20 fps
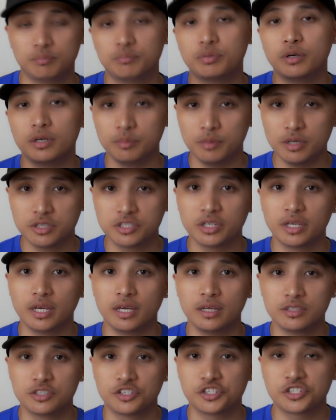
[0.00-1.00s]
pretty much,
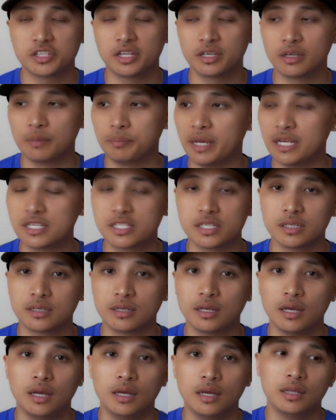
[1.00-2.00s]
again, just like a basic
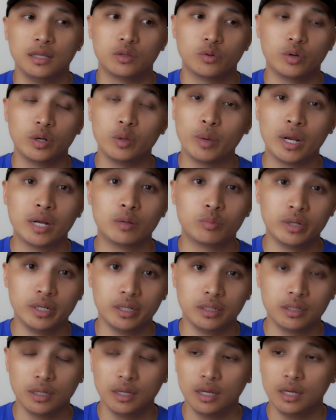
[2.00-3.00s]
three-way
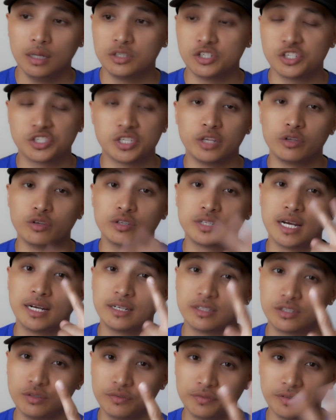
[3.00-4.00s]
rig, just that you're
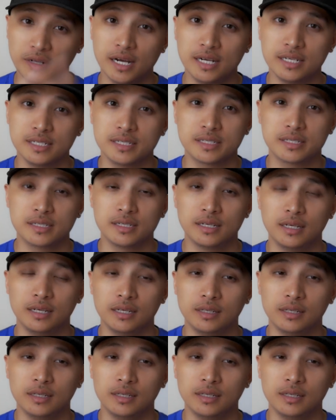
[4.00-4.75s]
tying two flies.